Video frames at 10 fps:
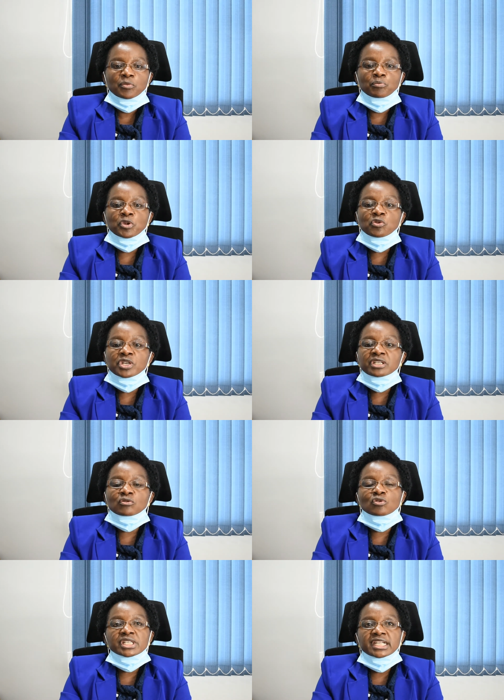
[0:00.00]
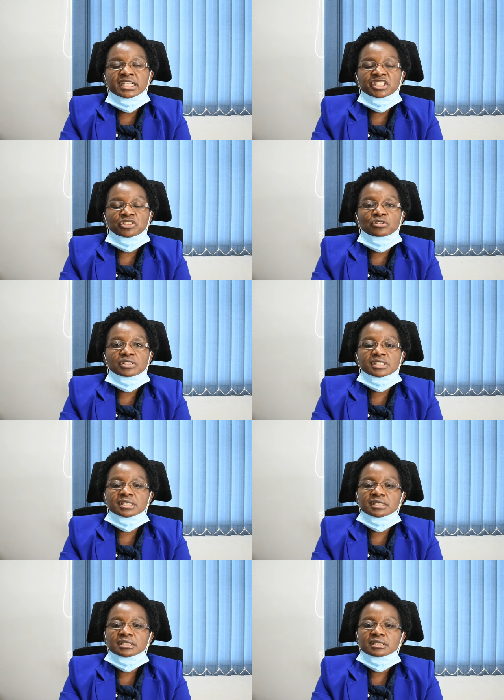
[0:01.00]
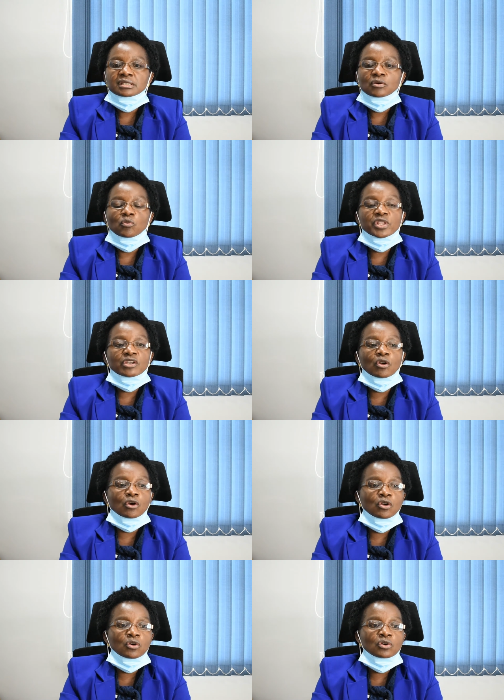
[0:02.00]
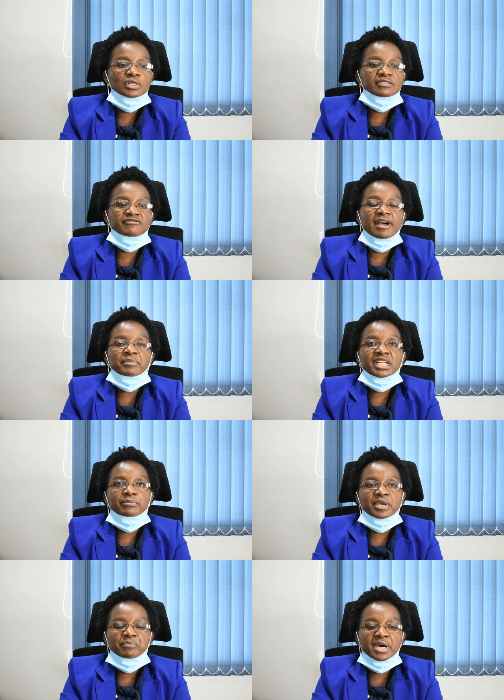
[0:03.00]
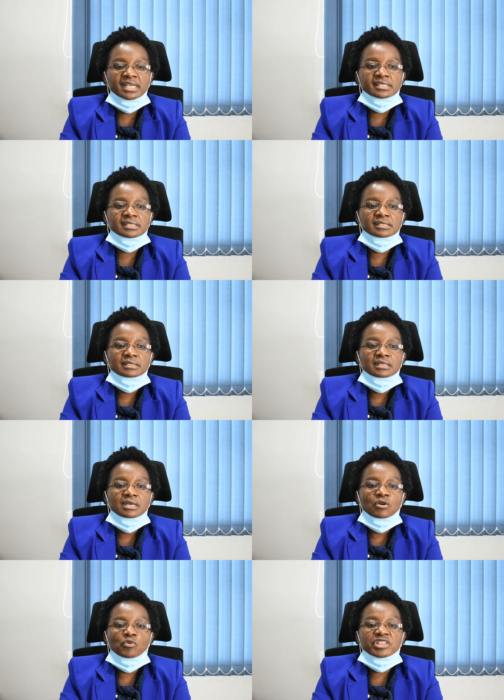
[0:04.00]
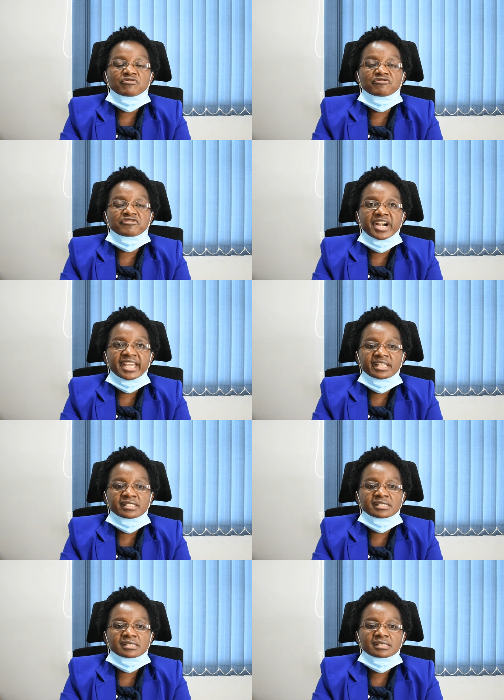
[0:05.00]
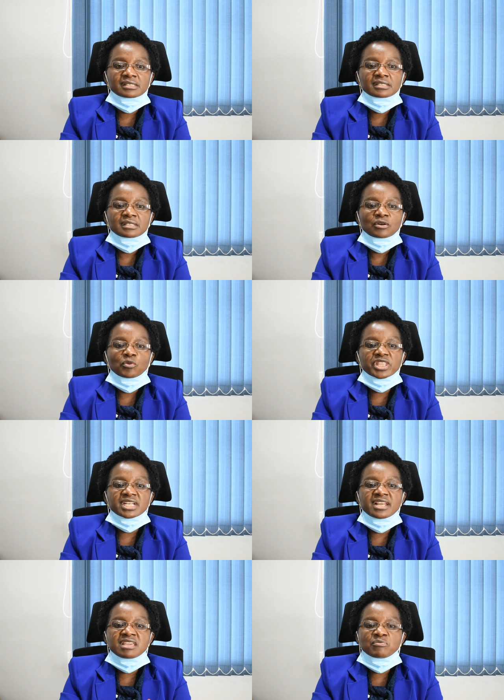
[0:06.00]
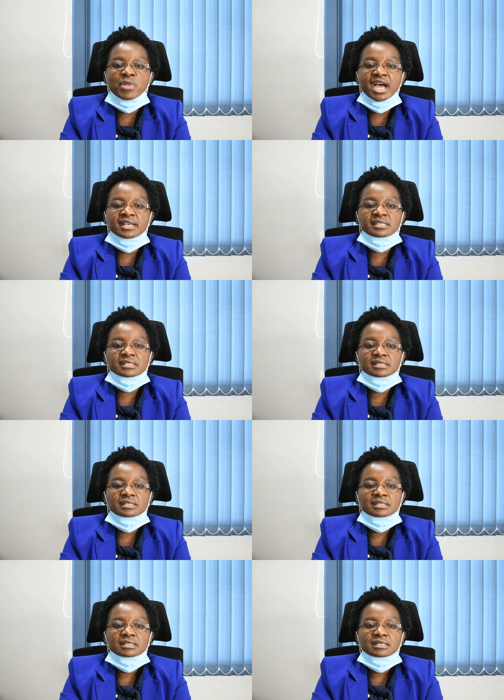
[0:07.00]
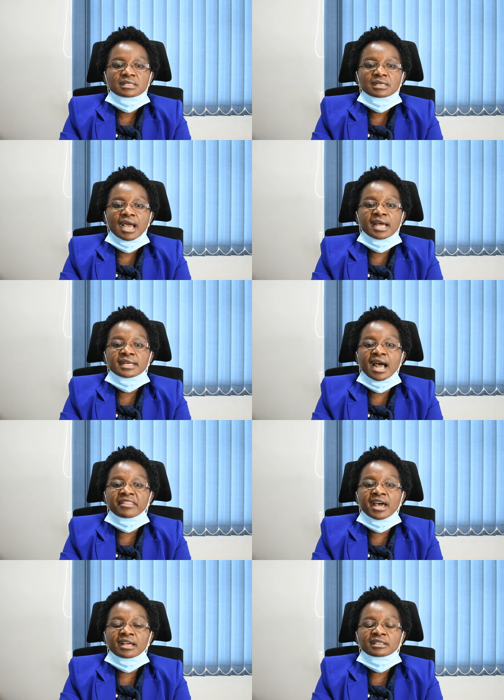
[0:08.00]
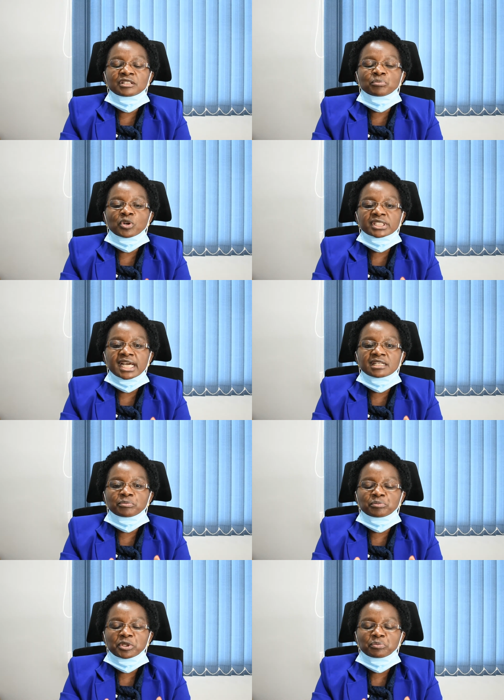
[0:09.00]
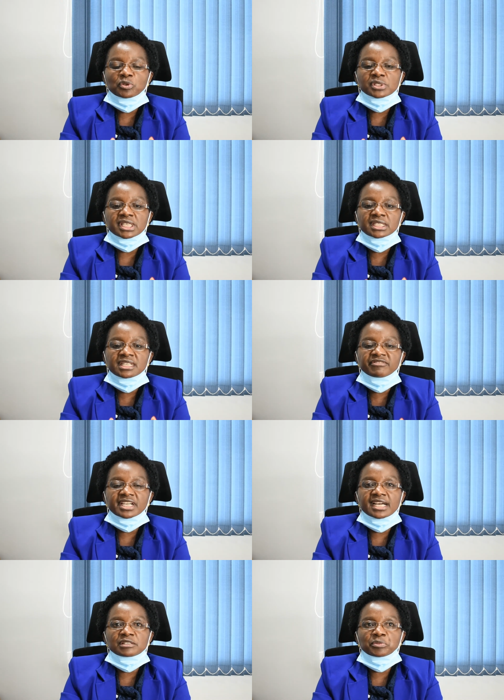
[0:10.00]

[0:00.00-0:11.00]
Building good relations with close family members, with friends, with neighbors, and other important people, significant